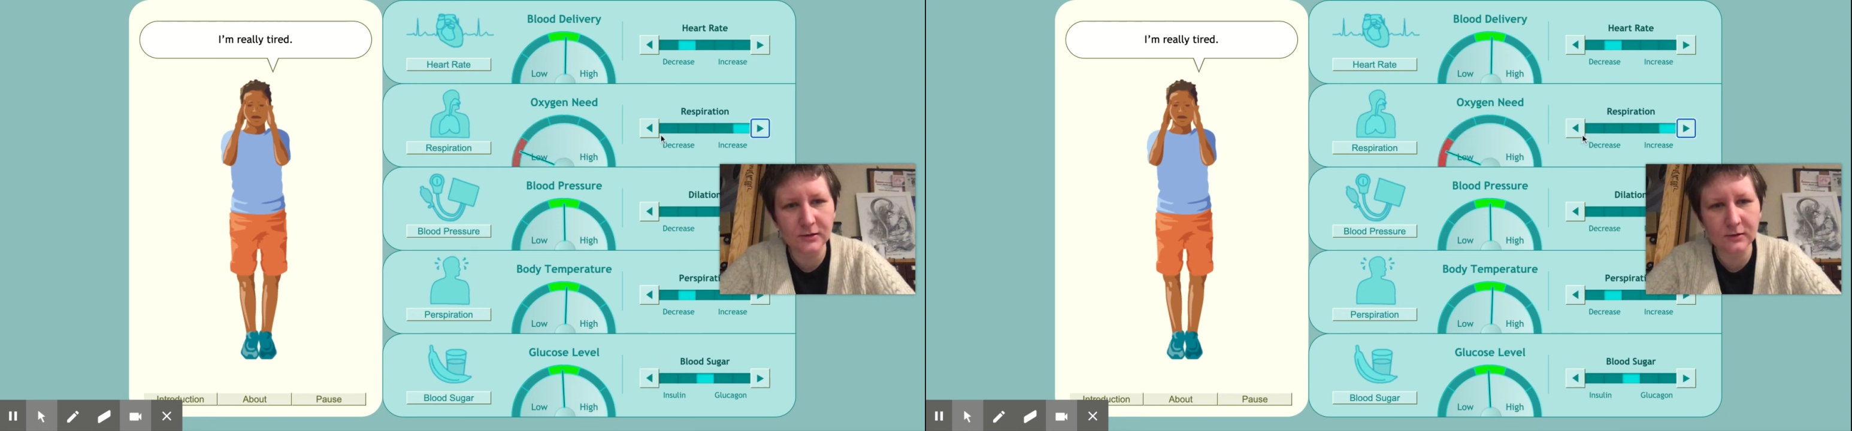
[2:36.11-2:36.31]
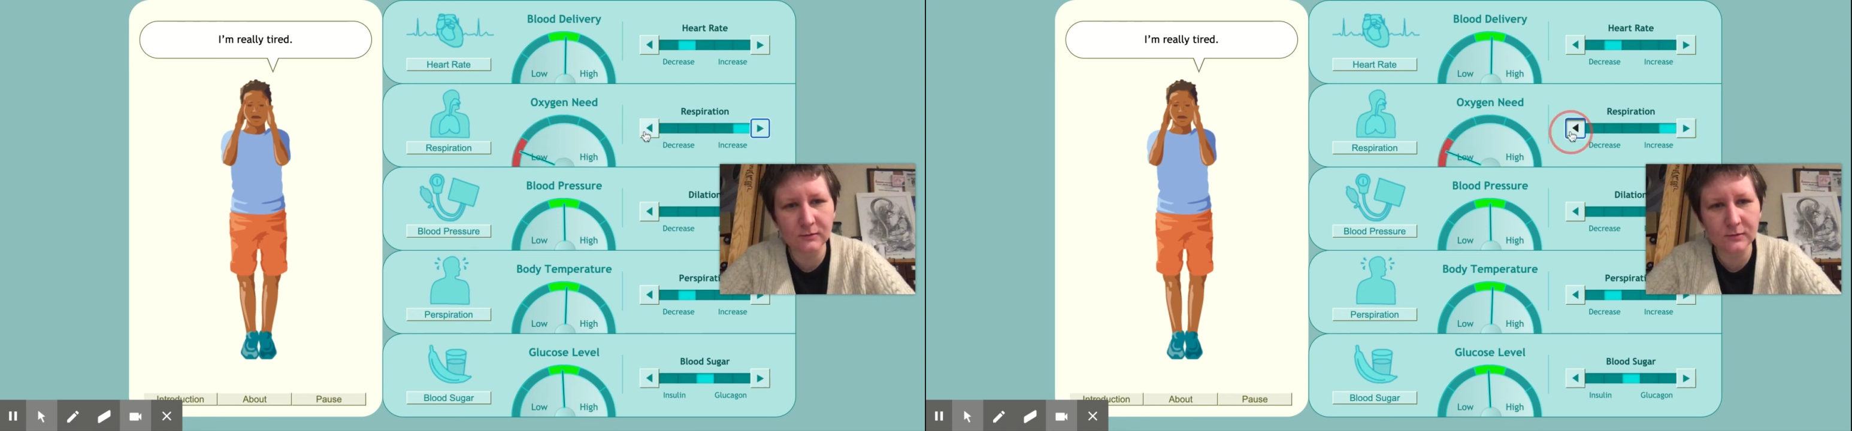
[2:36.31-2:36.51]

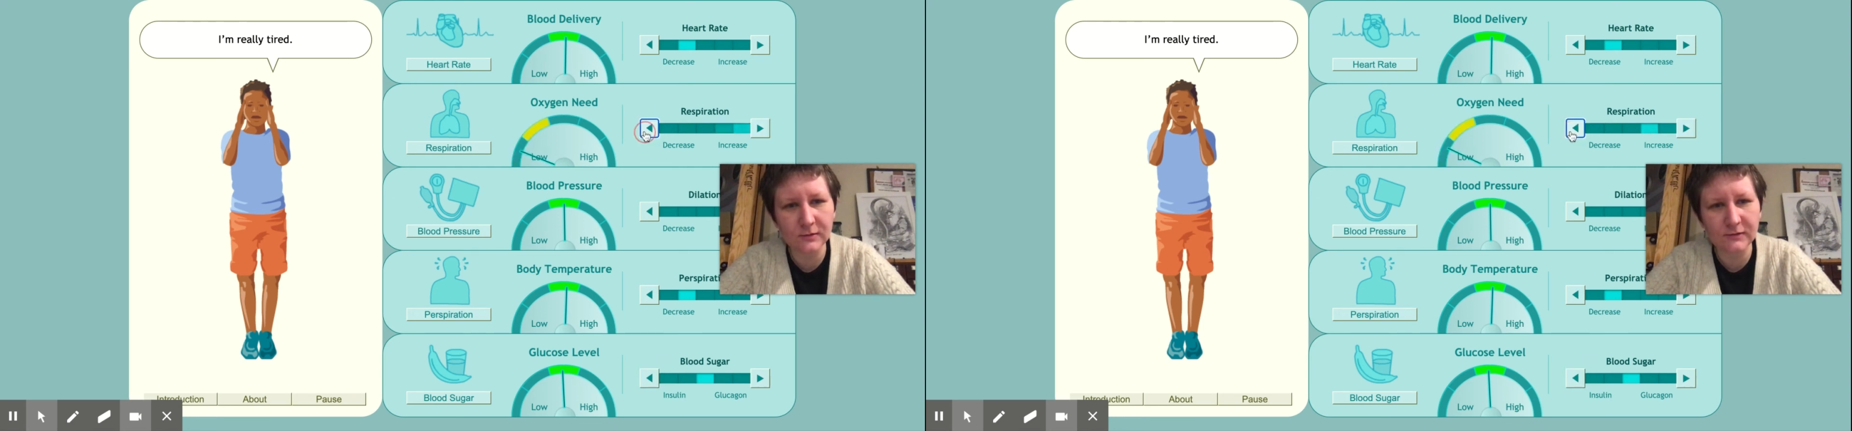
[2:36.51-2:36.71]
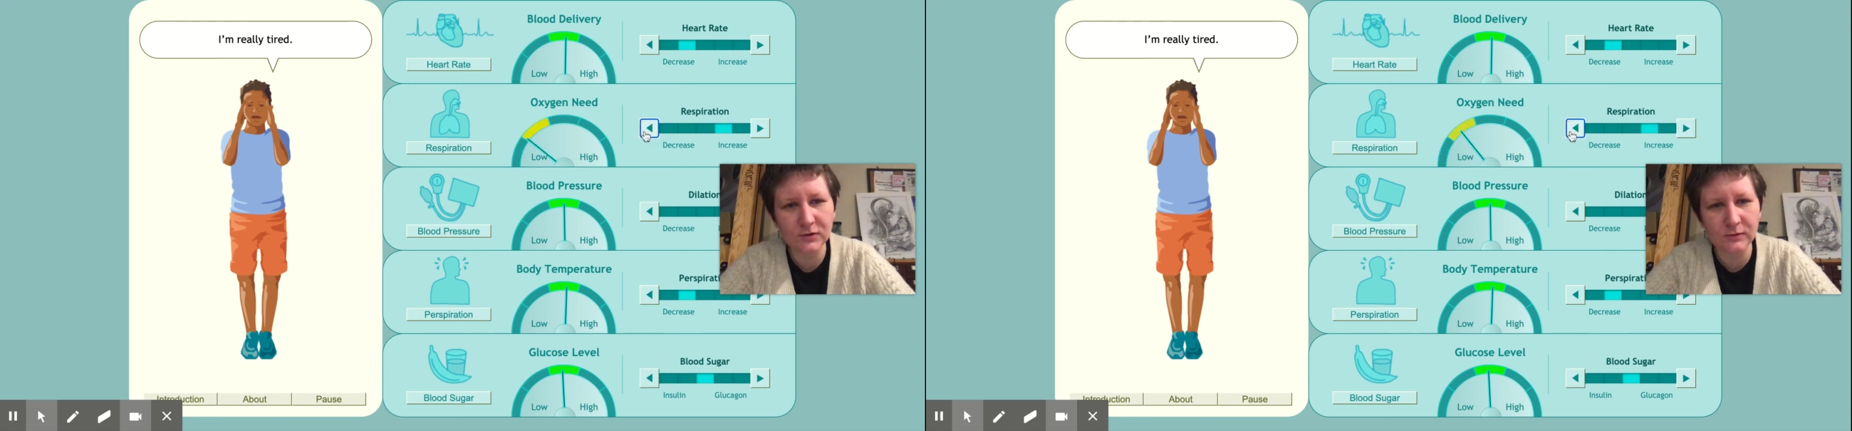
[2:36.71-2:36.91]
Oh, we
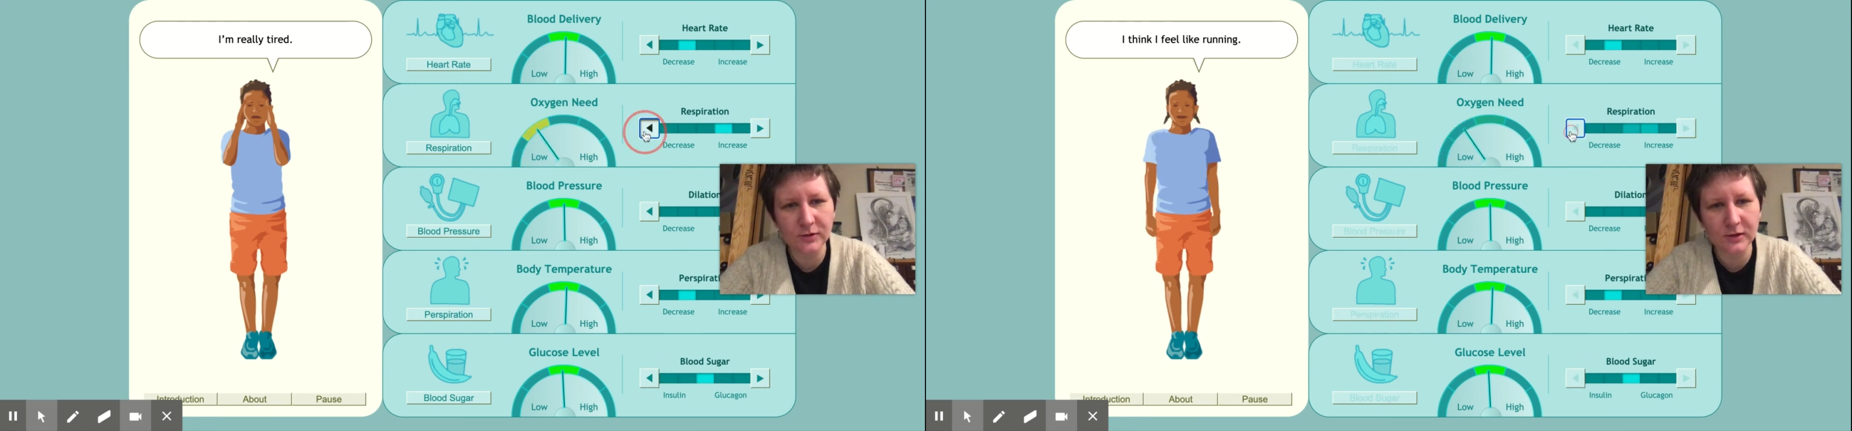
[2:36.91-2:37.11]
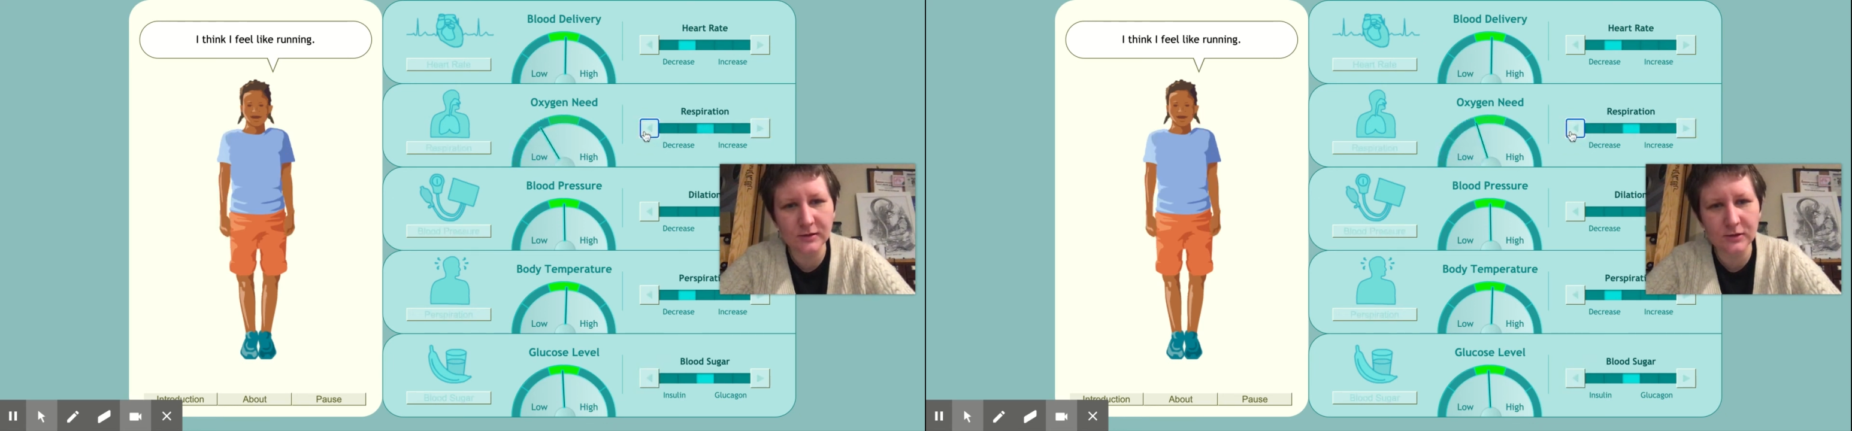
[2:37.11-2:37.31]
have too much
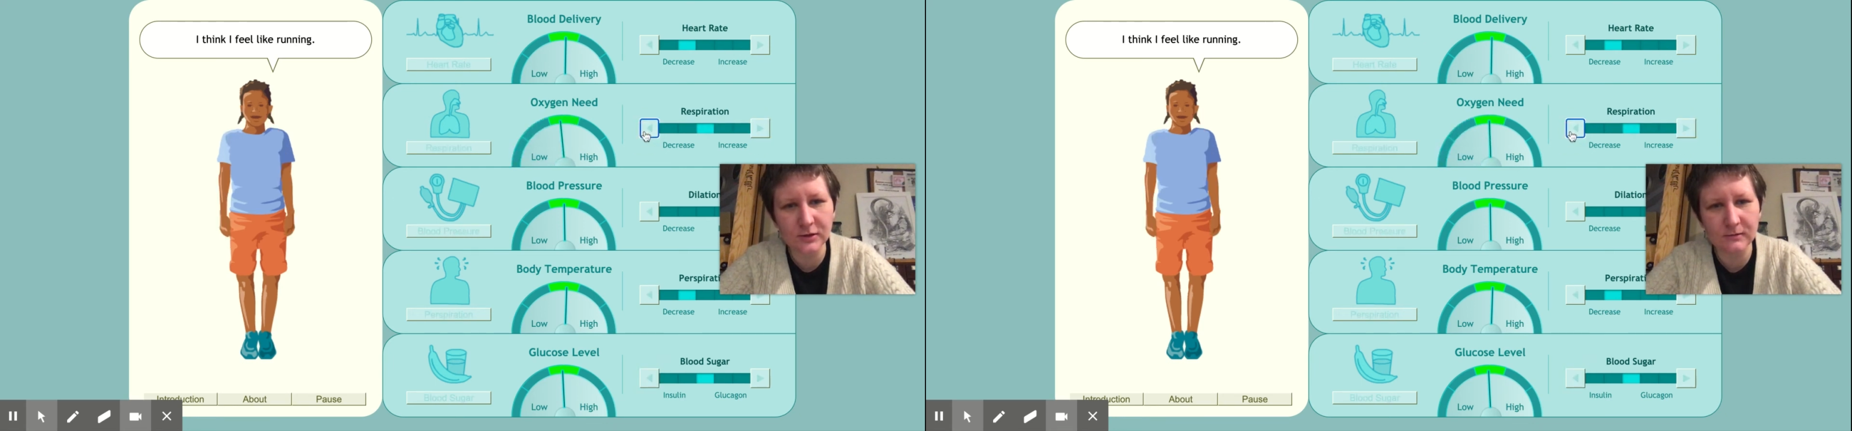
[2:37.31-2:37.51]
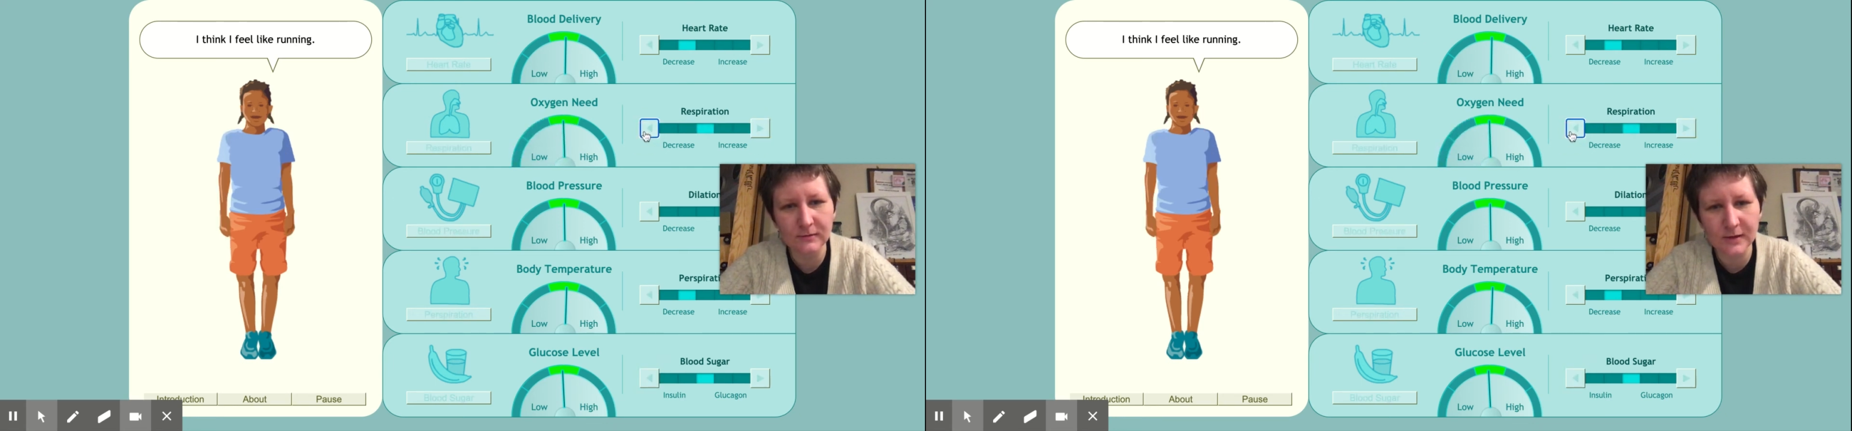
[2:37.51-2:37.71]

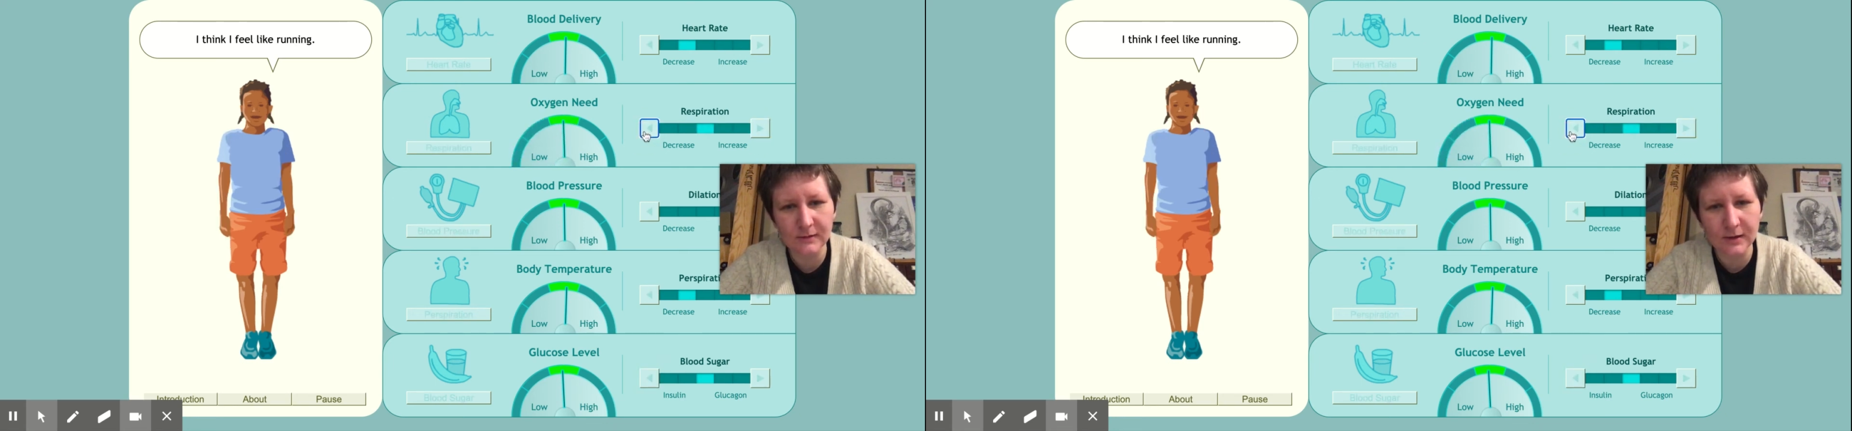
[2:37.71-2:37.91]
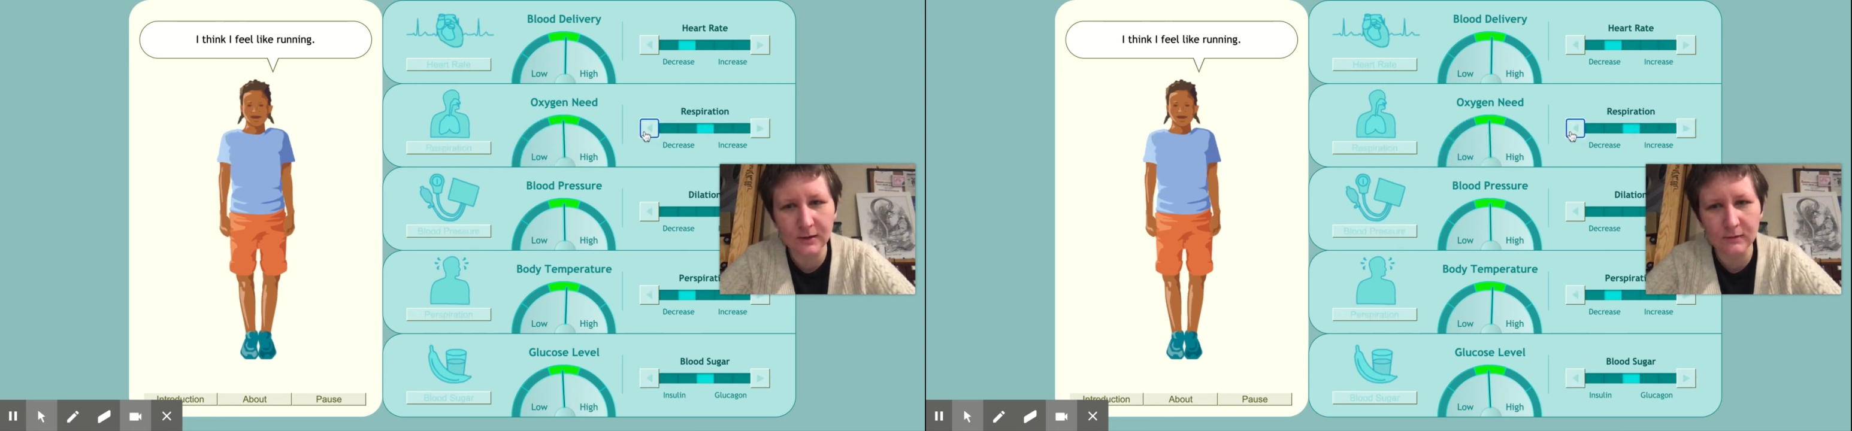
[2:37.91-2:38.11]
oxygen. There
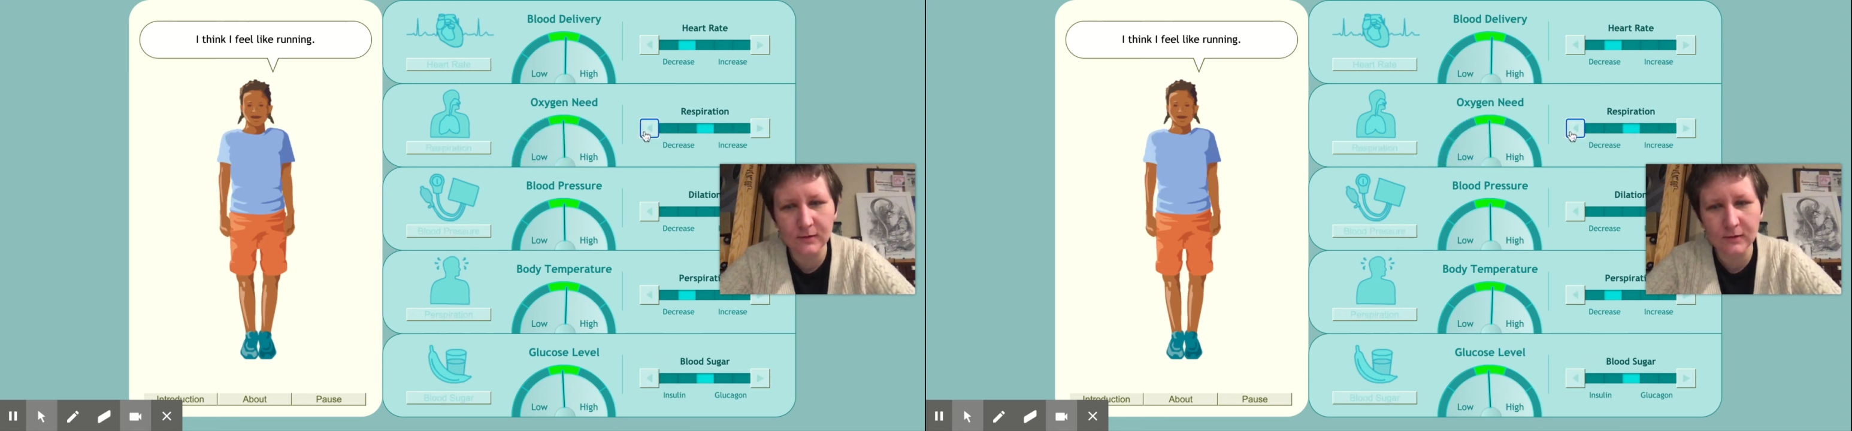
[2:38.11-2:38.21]
we go.